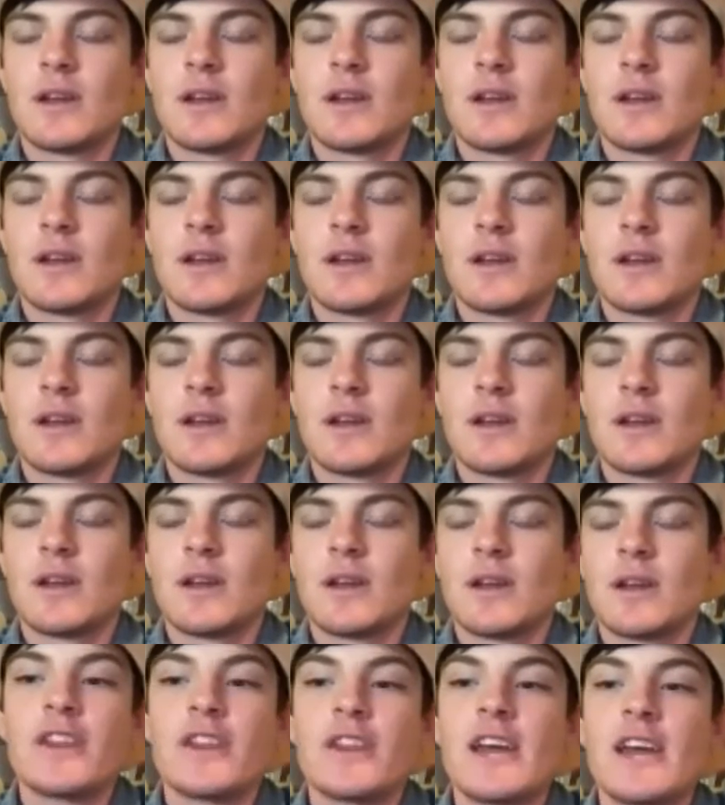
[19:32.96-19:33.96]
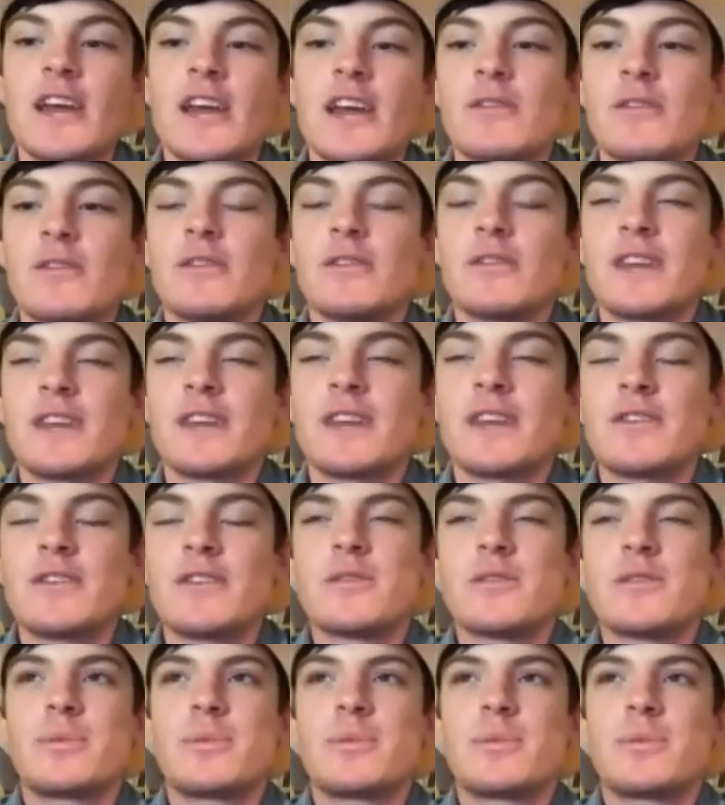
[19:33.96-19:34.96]
No, they were all
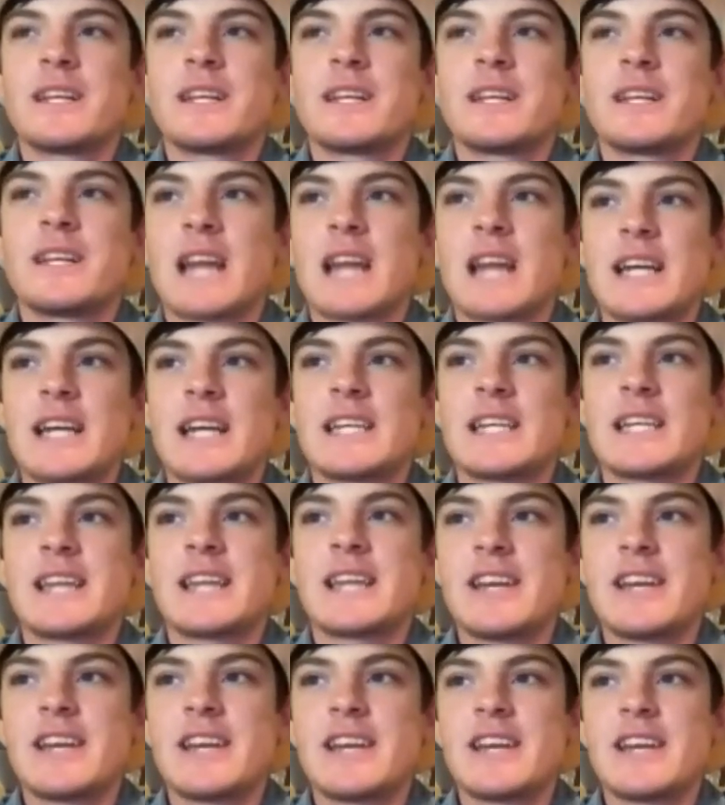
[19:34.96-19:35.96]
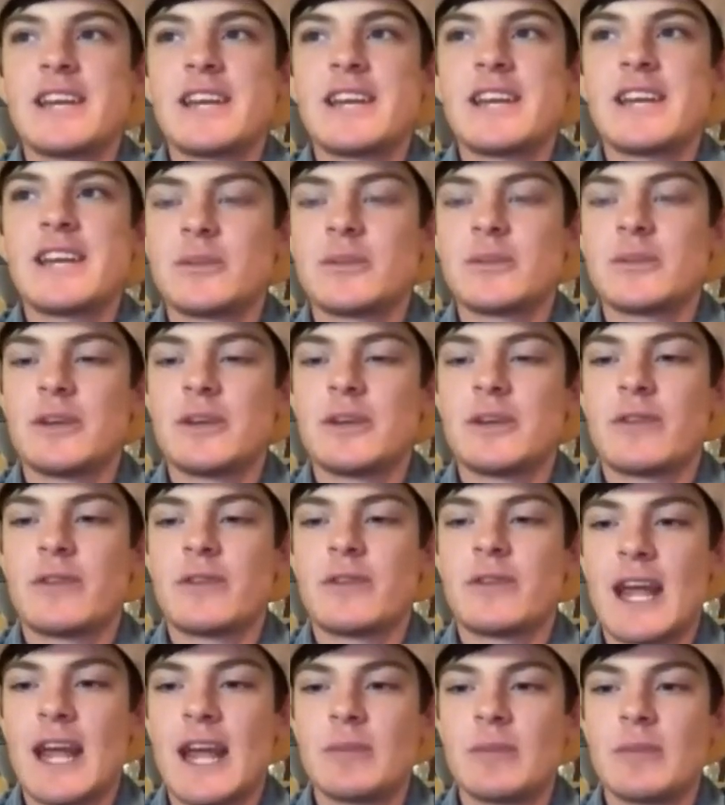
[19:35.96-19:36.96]
pretty lucky. They got a little bit of
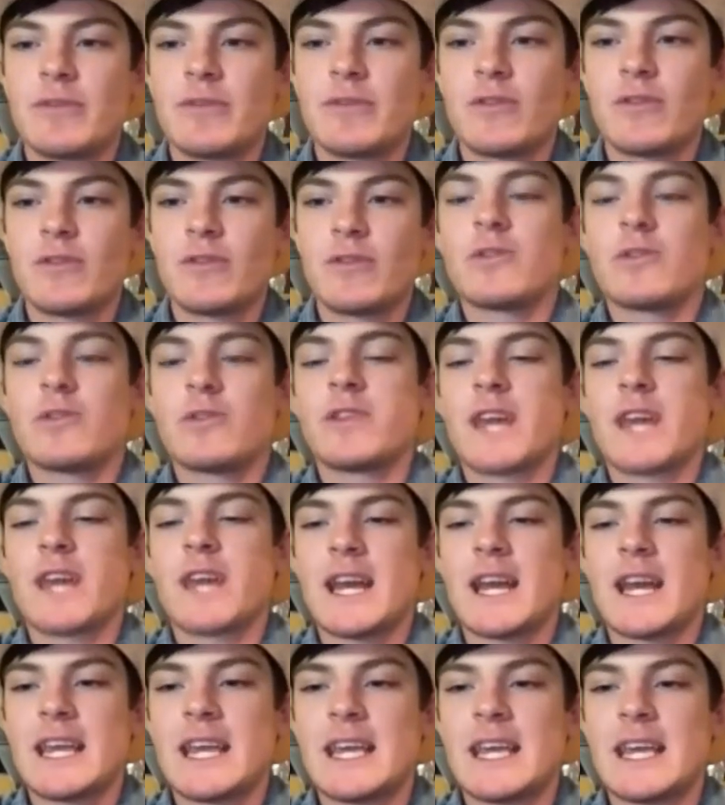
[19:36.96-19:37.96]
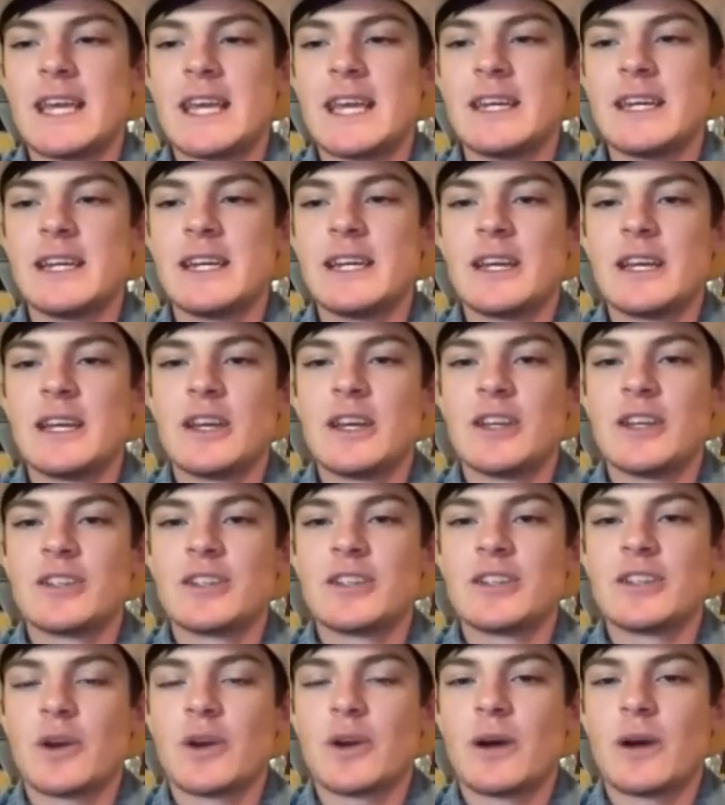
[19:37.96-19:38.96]
rain before all that hit,
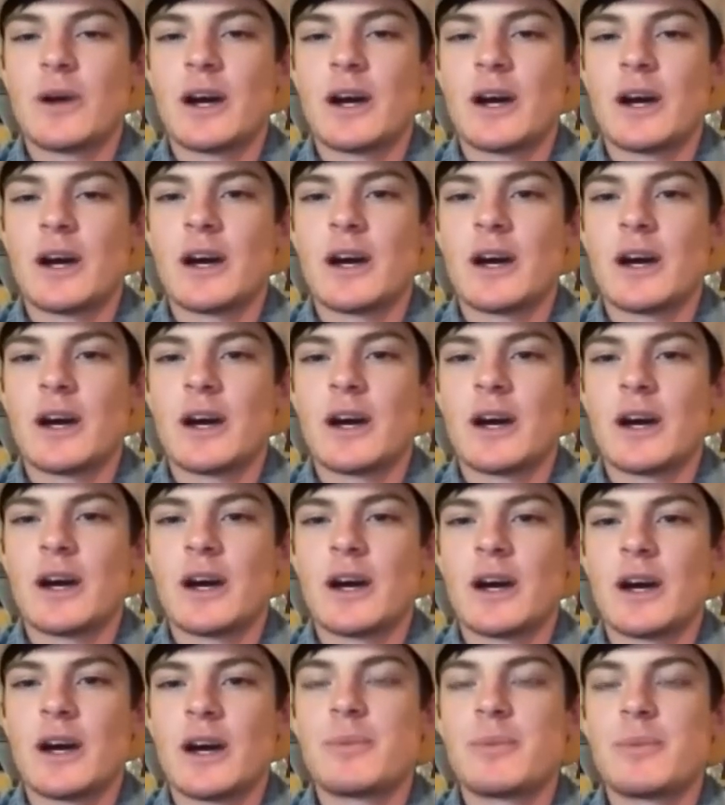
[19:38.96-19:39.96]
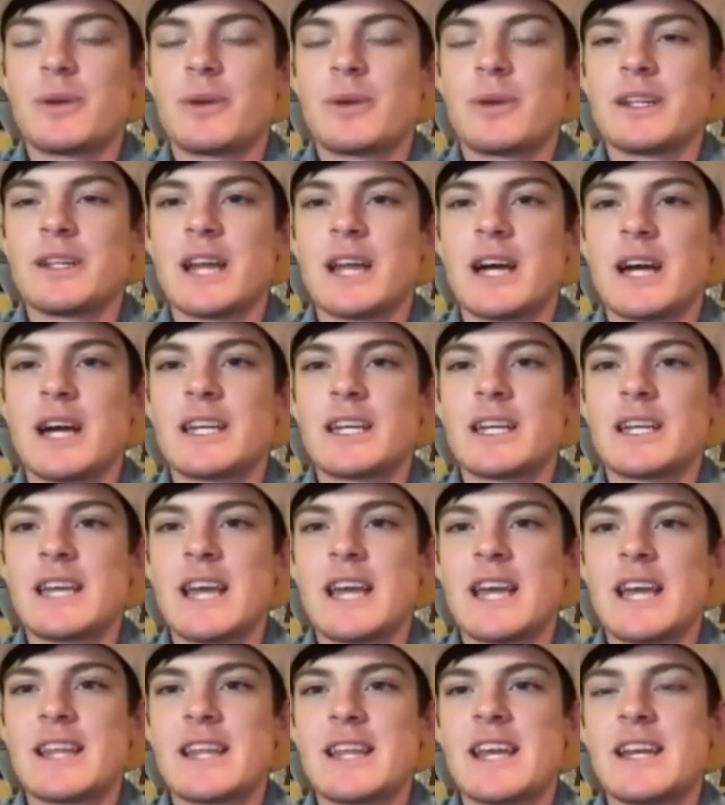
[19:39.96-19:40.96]
so they were pretty lucky.
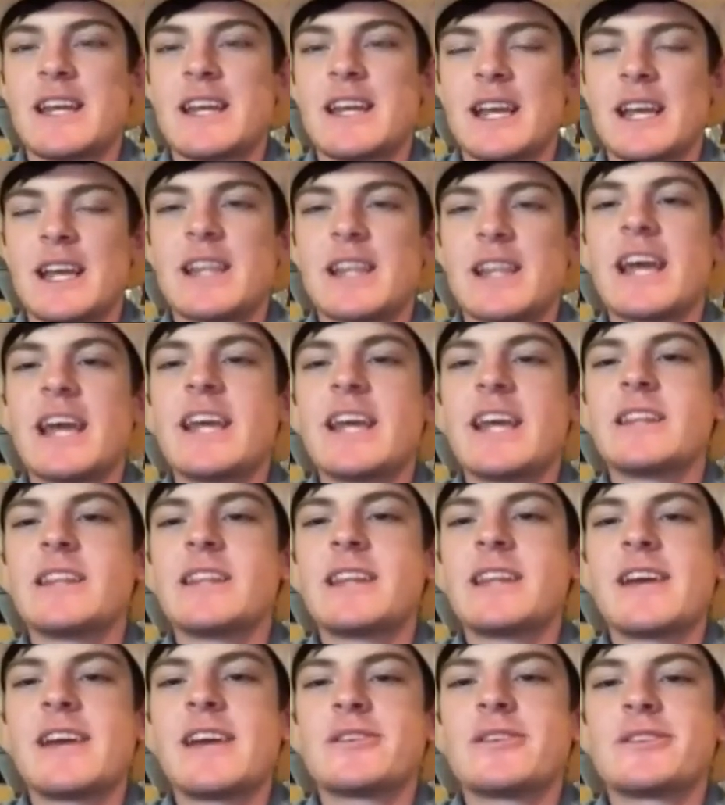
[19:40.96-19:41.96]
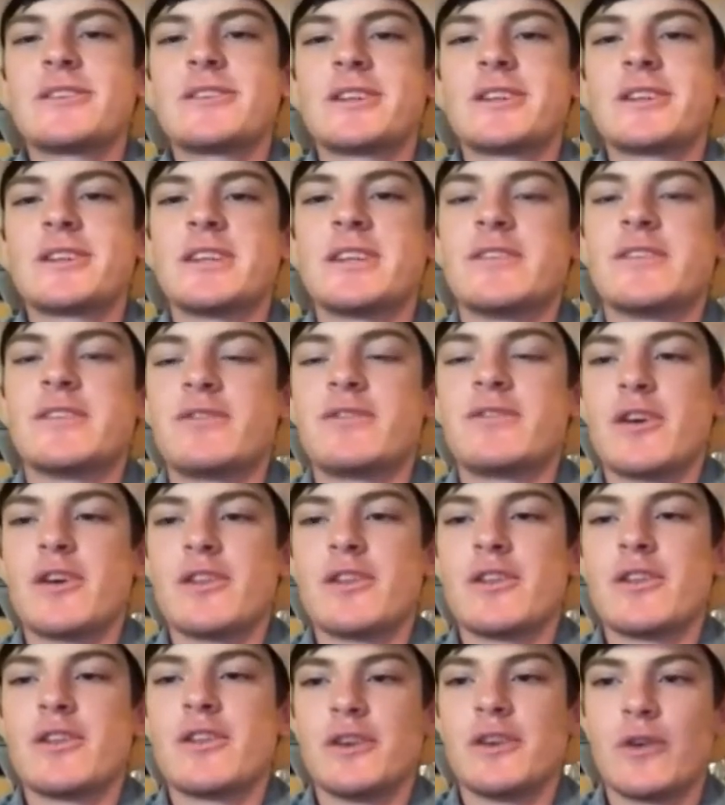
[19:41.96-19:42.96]
And then they also live
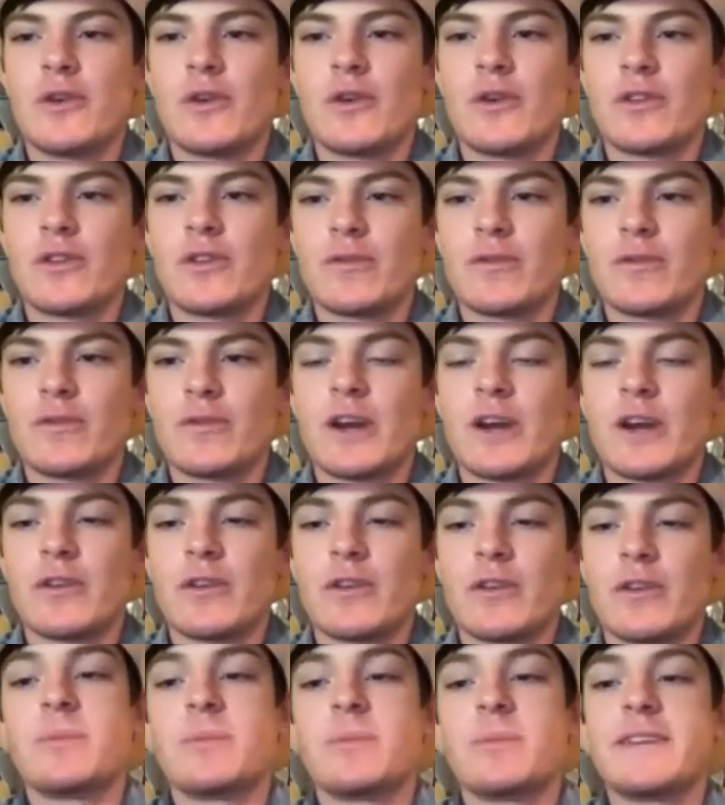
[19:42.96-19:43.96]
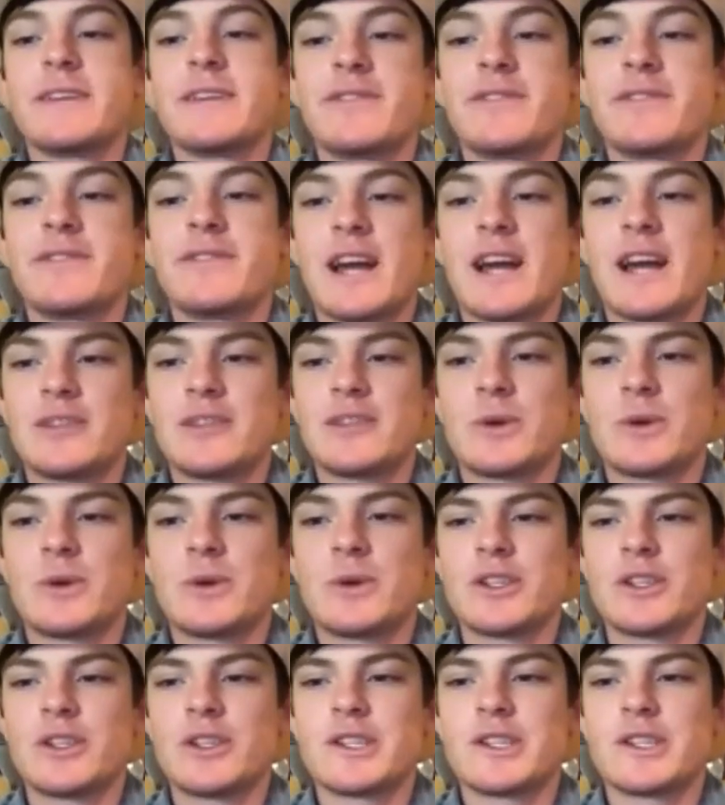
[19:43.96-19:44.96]
further north of where all the big fires were,
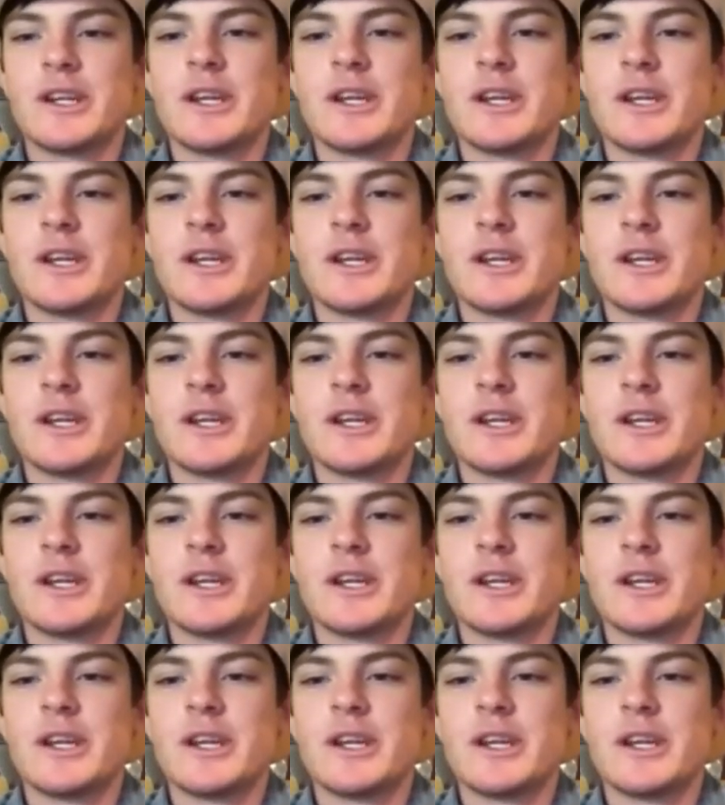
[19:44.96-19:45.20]
so